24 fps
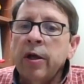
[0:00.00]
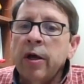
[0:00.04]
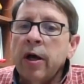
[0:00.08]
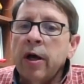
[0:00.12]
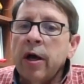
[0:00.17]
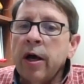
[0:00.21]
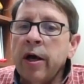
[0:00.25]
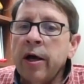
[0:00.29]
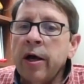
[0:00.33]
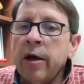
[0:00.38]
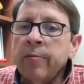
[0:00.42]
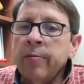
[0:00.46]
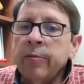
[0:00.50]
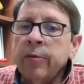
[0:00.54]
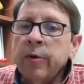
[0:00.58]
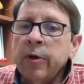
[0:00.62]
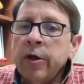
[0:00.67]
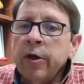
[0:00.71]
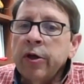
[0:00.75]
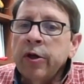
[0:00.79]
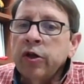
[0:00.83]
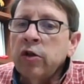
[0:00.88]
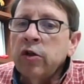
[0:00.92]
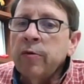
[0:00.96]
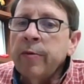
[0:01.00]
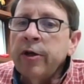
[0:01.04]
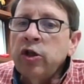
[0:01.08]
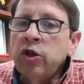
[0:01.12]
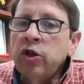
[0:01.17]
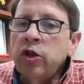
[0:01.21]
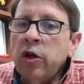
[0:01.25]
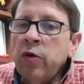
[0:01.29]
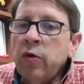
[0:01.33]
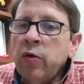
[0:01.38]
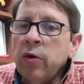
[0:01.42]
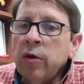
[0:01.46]
Um, so my
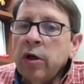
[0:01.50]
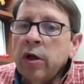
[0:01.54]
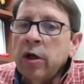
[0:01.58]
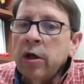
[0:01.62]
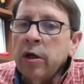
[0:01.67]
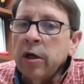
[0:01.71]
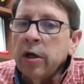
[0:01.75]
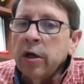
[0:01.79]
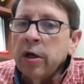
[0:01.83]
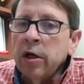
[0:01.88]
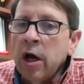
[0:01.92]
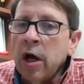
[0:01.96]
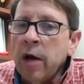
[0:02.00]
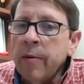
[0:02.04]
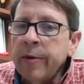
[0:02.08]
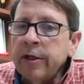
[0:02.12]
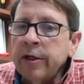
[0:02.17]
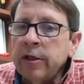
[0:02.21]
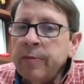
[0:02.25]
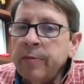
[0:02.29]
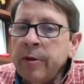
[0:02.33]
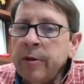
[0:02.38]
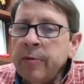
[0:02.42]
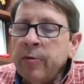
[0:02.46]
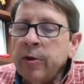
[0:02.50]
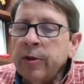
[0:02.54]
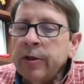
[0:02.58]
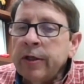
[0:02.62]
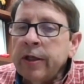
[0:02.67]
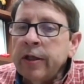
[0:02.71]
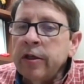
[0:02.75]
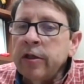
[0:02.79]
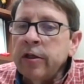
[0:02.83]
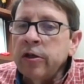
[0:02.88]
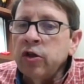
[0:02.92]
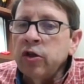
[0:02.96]
general co comment to people is
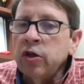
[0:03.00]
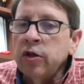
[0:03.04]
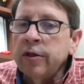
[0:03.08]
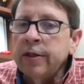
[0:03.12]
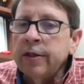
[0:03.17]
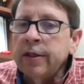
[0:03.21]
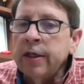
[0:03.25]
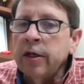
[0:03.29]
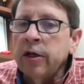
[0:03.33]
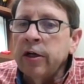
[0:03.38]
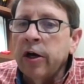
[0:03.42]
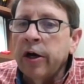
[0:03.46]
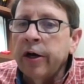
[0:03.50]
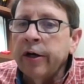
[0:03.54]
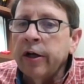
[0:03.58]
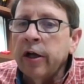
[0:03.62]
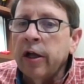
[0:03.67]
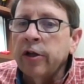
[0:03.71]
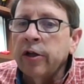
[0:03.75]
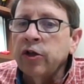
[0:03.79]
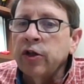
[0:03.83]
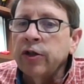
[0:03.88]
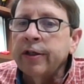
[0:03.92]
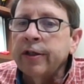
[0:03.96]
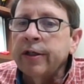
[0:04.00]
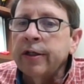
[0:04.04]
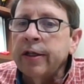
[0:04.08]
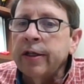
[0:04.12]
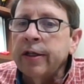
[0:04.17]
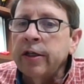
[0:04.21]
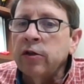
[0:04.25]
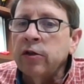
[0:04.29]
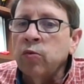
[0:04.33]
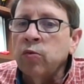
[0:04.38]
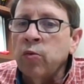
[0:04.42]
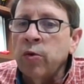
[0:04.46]
that they should see a cardiologist at
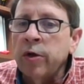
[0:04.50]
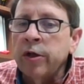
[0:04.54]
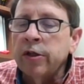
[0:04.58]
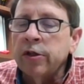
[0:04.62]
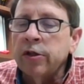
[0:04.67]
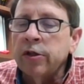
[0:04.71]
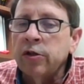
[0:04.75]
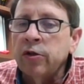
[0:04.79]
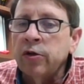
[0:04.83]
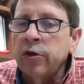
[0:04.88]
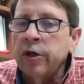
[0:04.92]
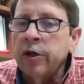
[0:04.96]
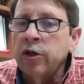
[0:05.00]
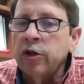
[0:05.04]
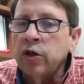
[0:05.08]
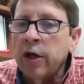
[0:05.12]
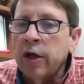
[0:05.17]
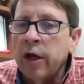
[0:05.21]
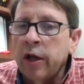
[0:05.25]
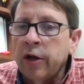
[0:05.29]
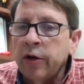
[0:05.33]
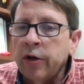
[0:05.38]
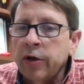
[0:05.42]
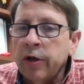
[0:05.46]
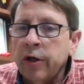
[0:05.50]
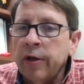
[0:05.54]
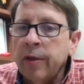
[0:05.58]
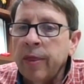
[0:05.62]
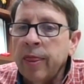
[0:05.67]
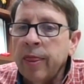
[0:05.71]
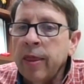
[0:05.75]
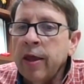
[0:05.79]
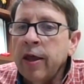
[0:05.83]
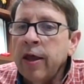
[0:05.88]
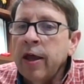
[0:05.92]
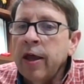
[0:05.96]
least once during childhood.
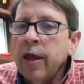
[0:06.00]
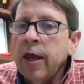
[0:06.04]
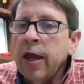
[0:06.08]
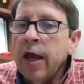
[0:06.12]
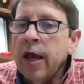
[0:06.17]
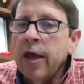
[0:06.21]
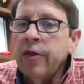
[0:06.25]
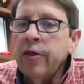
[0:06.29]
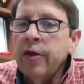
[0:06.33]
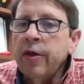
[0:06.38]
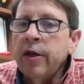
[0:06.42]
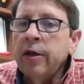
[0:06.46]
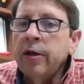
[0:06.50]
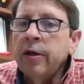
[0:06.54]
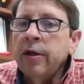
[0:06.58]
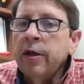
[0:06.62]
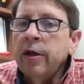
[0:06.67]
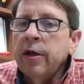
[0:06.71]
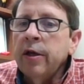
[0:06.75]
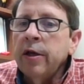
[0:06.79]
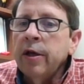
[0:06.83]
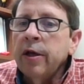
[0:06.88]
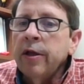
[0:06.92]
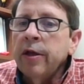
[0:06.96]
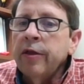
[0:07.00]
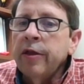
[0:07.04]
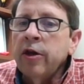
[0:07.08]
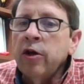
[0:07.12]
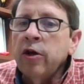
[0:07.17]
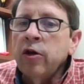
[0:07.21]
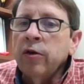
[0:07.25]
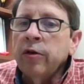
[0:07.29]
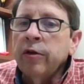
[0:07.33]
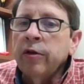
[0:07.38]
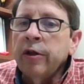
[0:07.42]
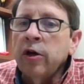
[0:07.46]
And then
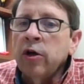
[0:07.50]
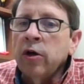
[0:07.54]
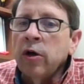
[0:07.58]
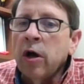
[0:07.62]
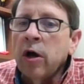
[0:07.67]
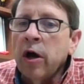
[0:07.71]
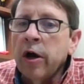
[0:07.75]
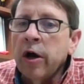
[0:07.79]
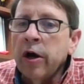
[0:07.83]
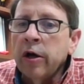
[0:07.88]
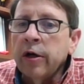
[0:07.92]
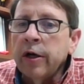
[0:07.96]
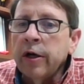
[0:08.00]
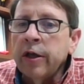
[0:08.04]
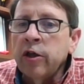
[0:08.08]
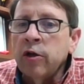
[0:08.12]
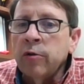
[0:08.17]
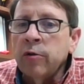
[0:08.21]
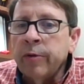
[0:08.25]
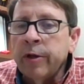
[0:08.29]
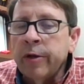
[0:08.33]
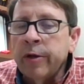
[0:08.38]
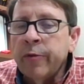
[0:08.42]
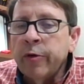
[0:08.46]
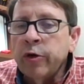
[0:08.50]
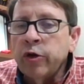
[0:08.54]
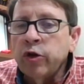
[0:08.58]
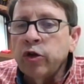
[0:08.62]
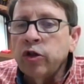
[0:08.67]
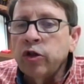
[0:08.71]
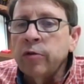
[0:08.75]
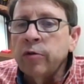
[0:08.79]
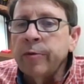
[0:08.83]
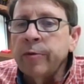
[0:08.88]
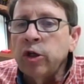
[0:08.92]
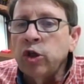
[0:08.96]
their, their heart and their blood pressure
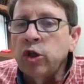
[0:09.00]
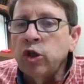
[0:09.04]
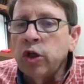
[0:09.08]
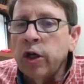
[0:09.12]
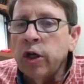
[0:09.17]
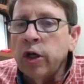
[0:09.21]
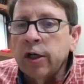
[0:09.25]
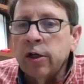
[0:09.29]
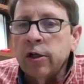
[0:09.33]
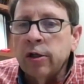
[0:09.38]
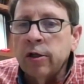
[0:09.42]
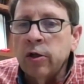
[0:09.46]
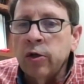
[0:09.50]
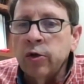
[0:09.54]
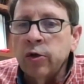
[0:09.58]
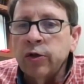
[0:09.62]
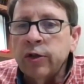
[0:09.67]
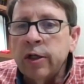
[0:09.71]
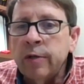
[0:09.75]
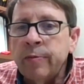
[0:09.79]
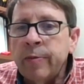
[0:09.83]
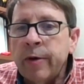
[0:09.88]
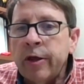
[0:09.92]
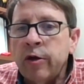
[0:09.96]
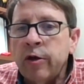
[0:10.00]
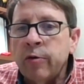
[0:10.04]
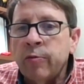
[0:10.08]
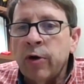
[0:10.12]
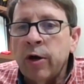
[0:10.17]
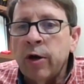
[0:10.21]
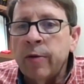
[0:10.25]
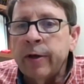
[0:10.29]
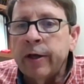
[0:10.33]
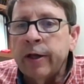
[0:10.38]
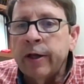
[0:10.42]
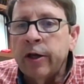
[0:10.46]
should be checked closely by their
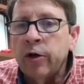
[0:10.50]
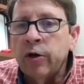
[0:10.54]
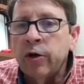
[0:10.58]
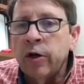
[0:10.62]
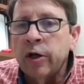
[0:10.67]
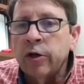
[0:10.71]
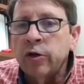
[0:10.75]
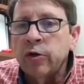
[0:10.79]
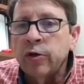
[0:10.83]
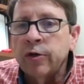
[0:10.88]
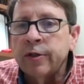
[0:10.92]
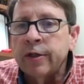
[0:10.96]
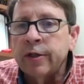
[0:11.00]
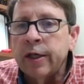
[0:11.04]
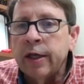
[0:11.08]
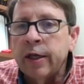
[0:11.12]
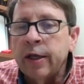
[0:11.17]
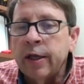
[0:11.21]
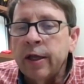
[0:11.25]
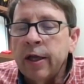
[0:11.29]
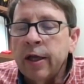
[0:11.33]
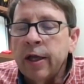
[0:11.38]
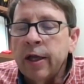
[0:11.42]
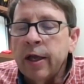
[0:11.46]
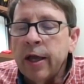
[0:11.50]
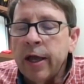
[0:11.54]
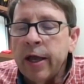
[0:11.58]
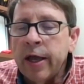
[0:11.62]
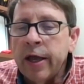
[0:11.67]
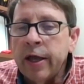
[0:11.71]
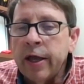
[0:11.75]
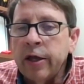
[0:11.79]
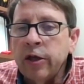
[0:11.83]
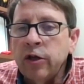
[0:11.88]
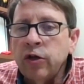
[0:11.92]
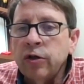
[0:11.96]
primary care doctor as they
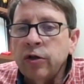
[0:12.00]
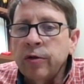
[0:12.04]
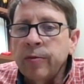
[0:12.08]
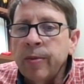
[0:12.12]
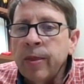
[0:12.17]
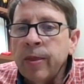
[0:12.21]
age